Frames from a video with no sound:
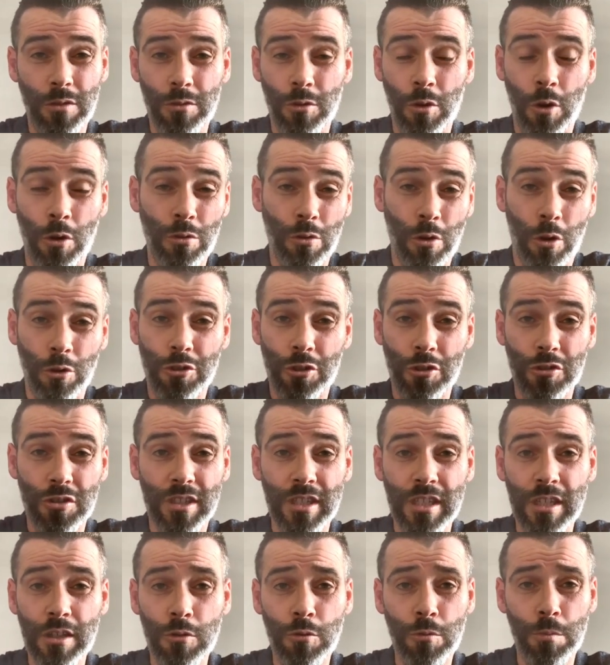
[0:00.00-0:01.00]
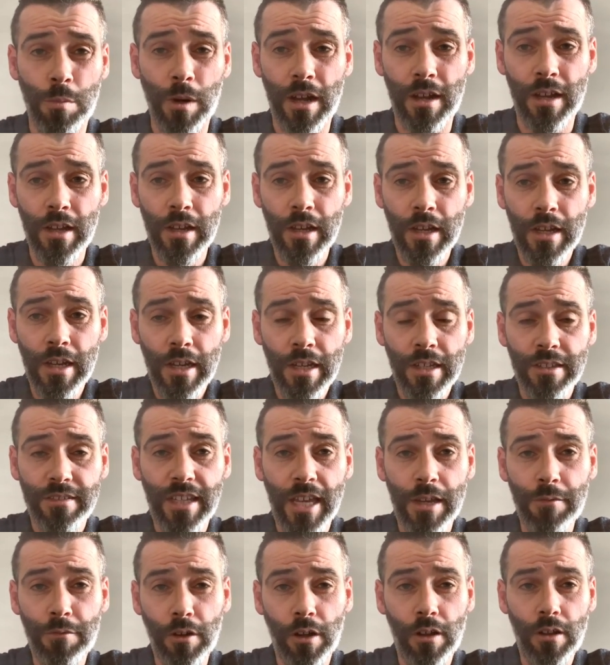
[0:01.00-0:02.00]
Not just Neil, but
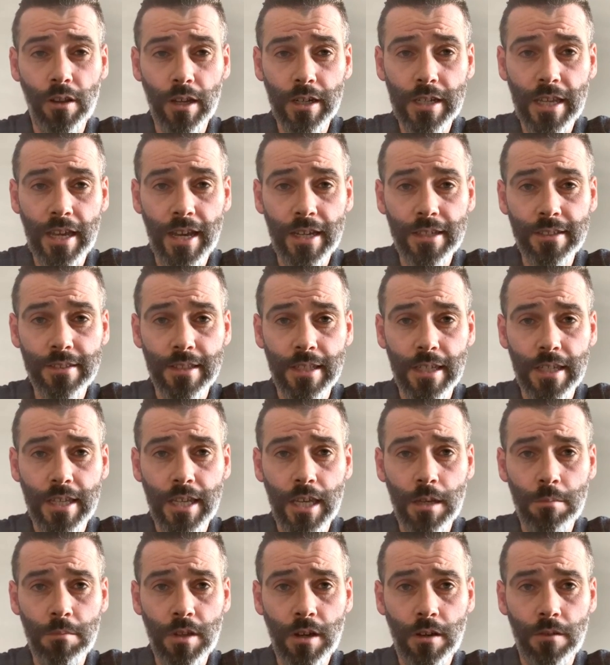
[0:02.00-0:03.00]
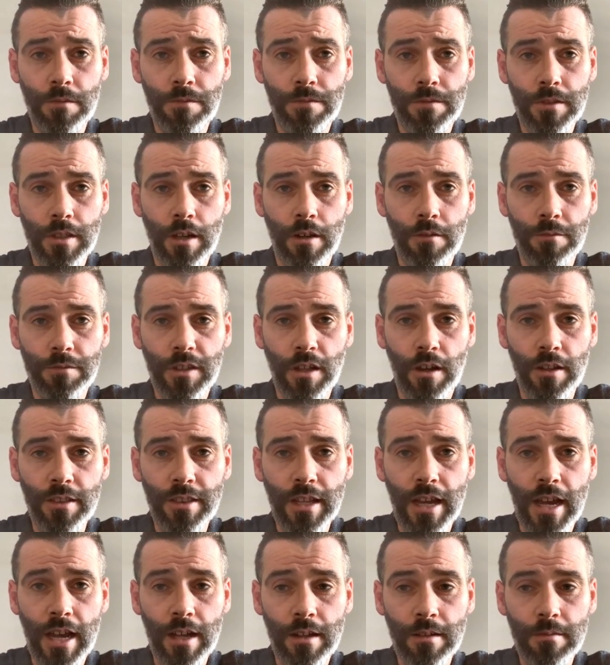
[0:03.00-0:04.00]
several other guys in the game that have
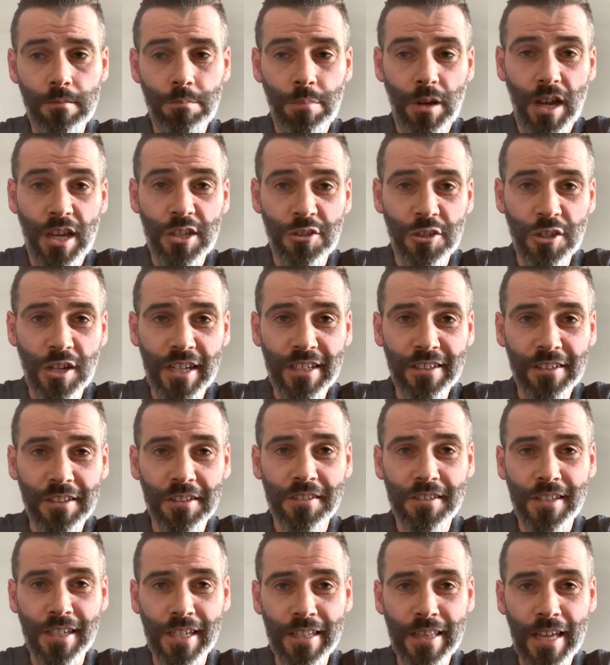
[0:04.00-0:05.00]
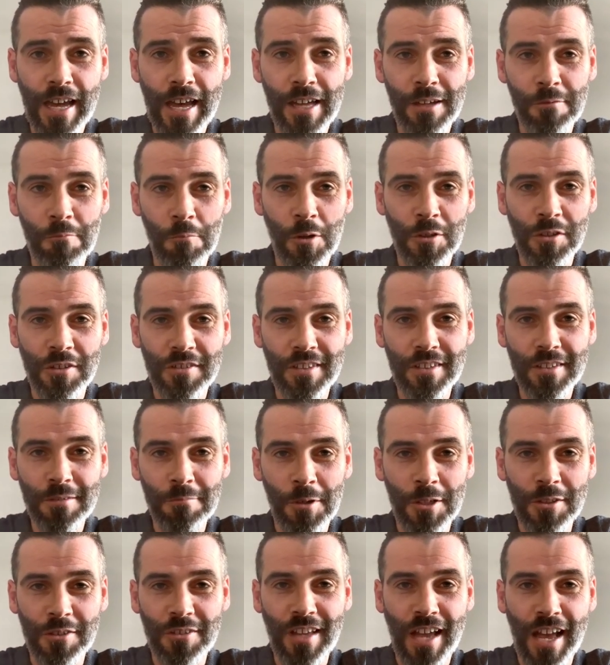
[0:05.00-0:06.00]
done that. But as you rightly say, that once
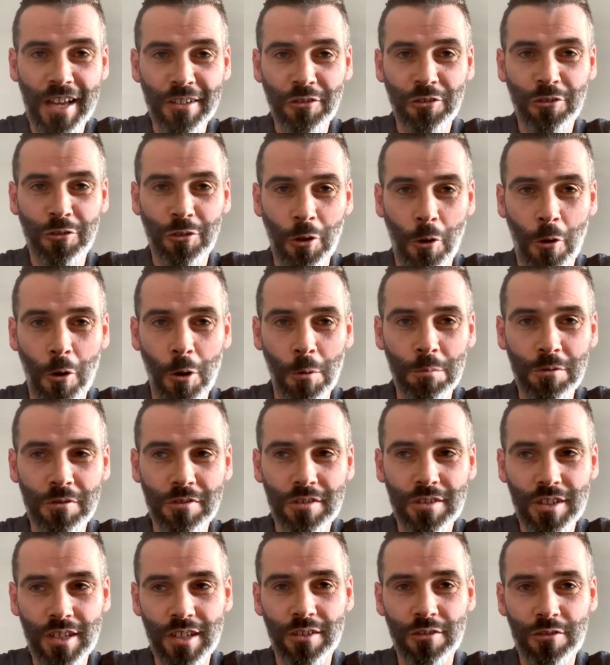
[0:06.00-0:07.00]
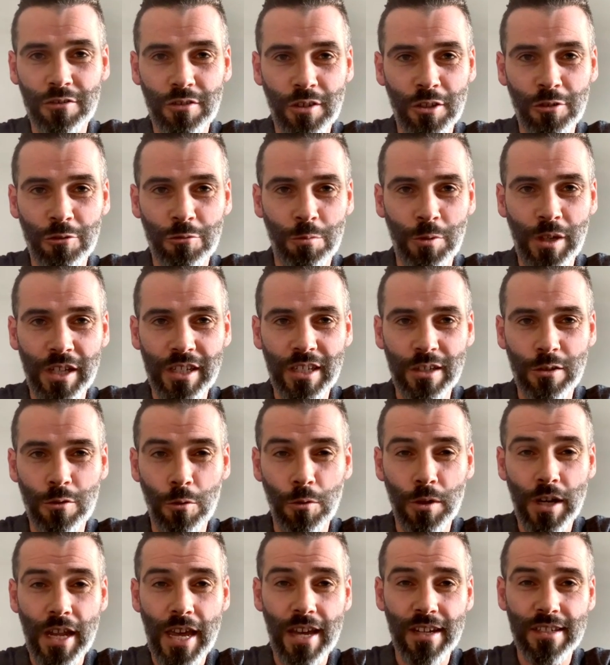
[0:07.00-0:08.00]
that stops, it's where you
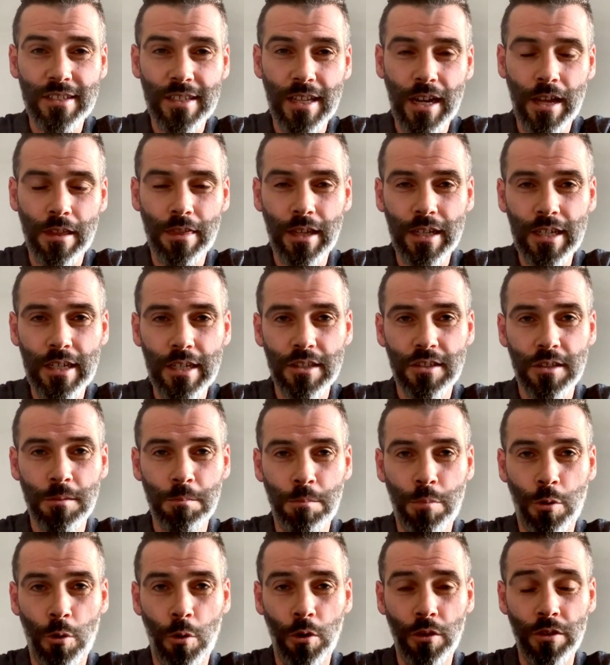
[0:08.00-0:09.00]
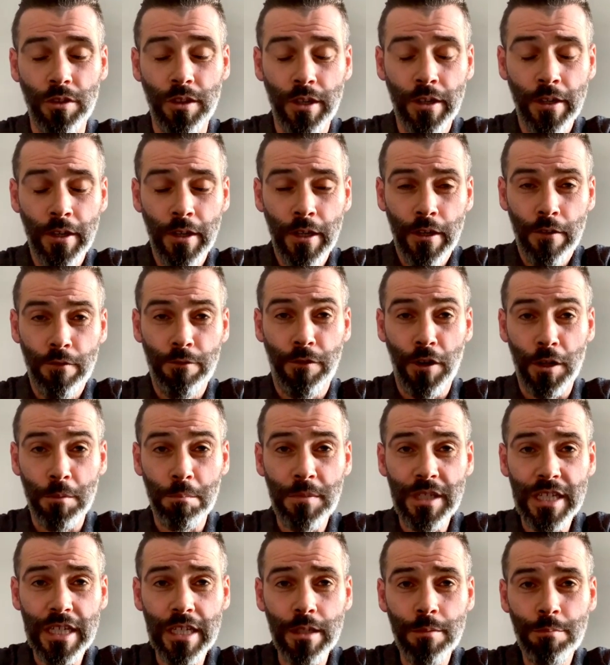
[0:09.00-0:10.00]
go next. And I think it's important for
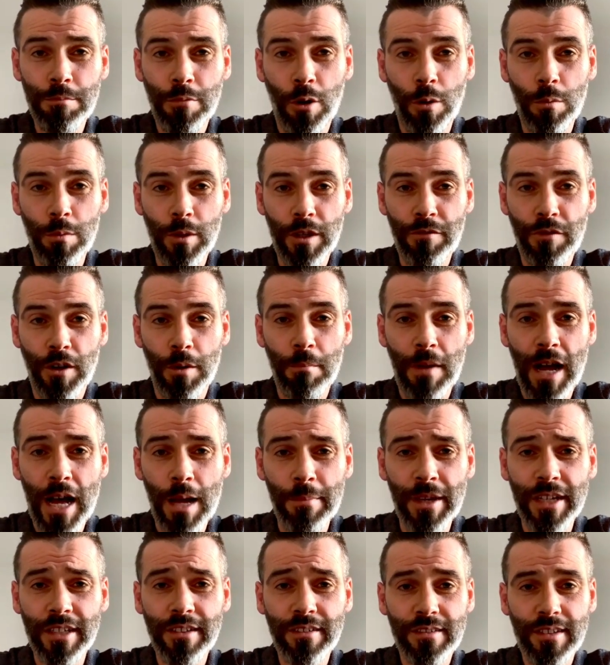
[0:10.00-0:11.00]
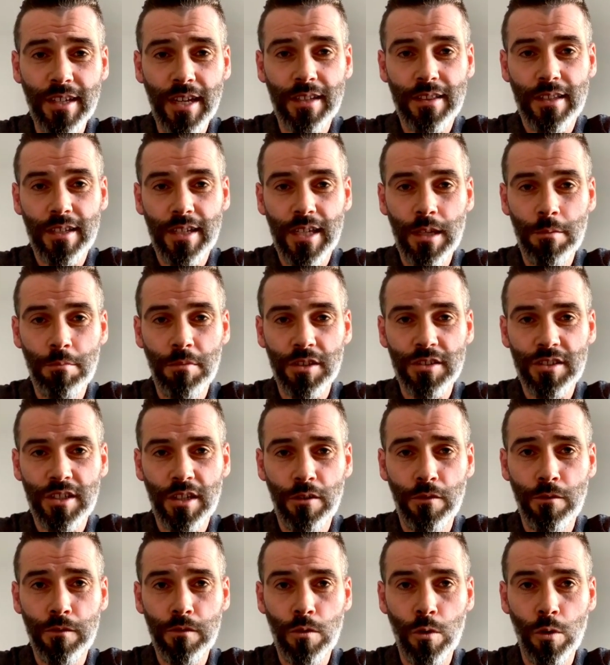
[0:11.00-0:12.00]
me, probably for my mindset, to keep
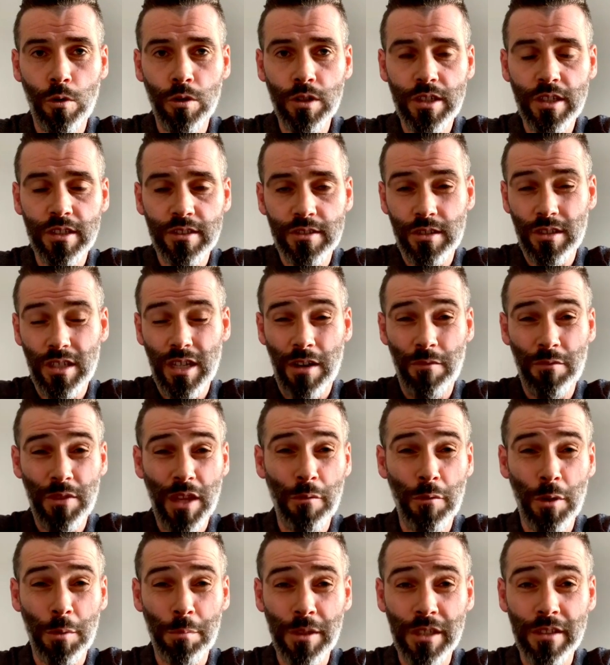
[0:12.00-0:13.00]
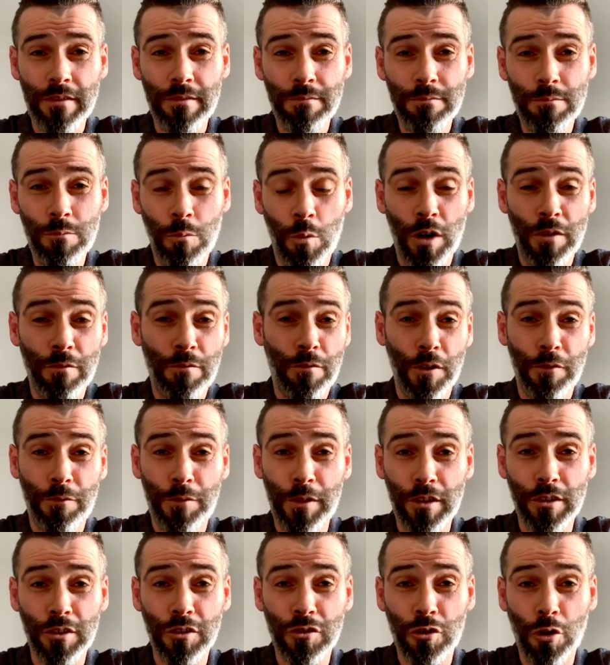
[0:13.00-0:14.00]
myself going, because I've never been one for
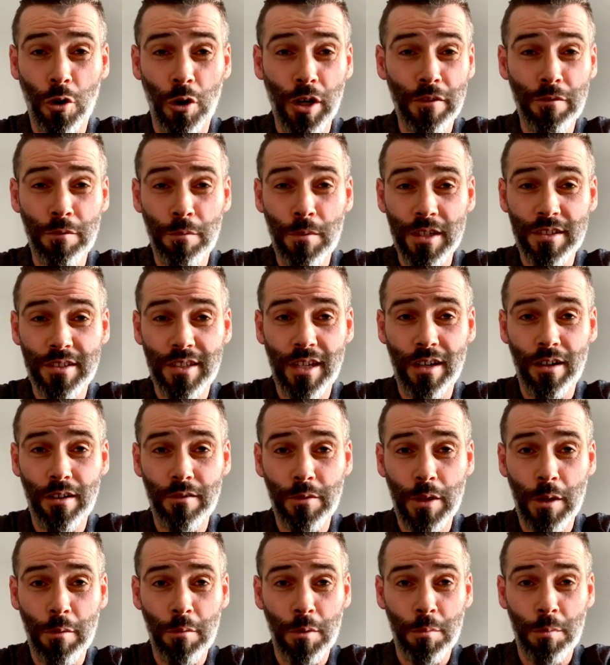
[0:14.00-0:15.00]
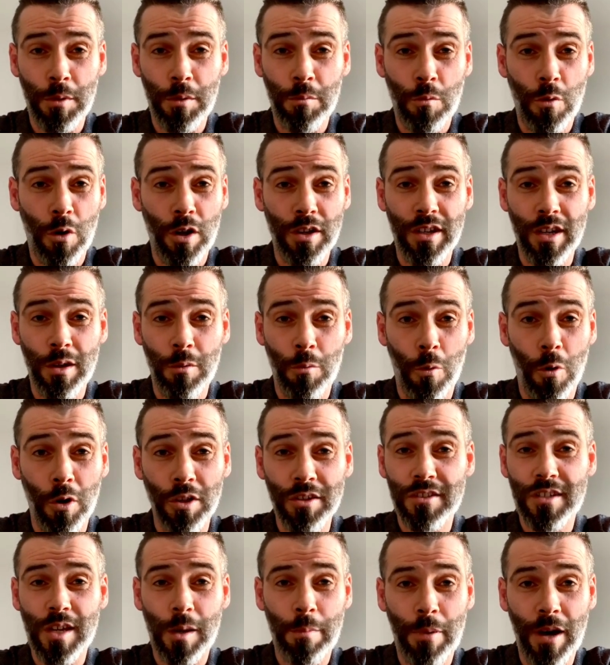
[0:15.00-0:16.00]
feeling sorry for myself. I've never been one that
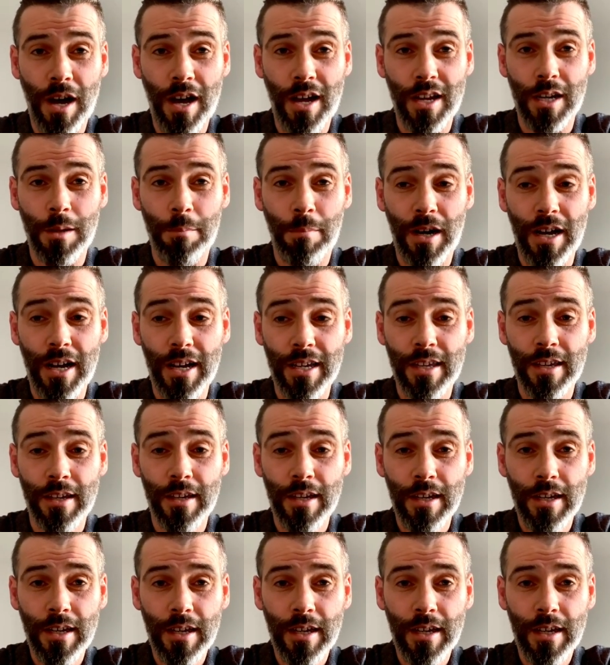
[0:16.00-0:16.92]
wants a pat on the back.